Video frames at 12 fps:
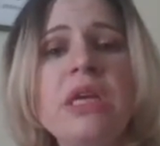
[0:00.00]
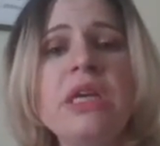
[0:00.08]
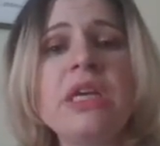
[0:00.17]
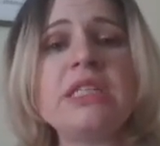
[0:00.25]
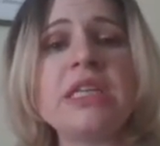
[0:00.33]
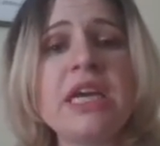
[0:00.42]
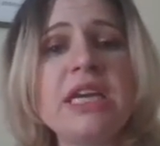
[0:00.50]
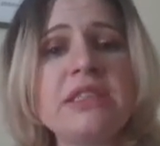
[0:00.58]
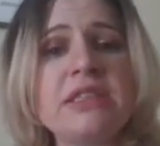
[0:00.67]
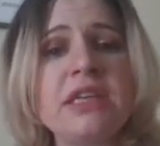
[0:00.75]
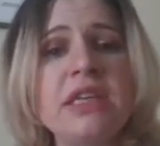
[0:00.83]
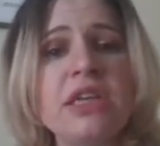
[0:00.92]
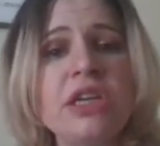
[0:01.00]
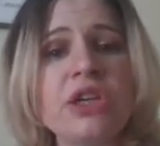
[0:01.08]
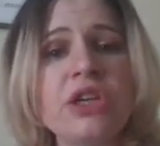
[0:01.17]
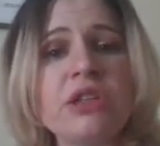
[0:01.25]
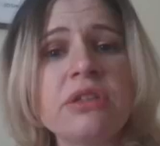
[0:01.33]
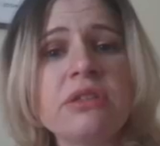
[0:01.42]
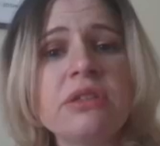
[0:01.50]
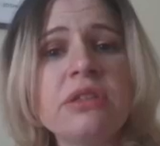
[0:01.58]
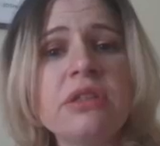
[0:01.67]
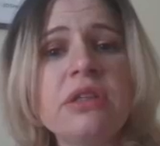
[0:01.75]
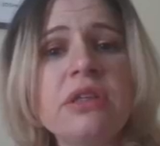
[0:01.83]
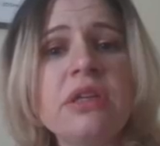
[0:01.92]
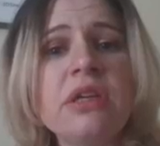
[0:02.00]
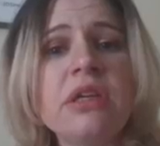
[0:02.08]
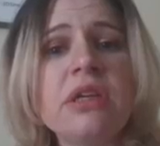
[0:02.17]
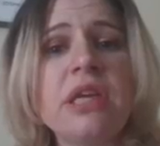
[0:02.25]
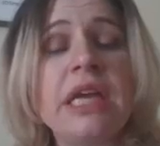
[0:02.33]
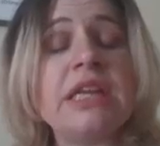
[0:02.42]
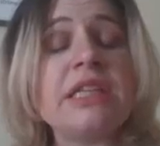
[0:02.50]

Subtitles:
He takes the ear and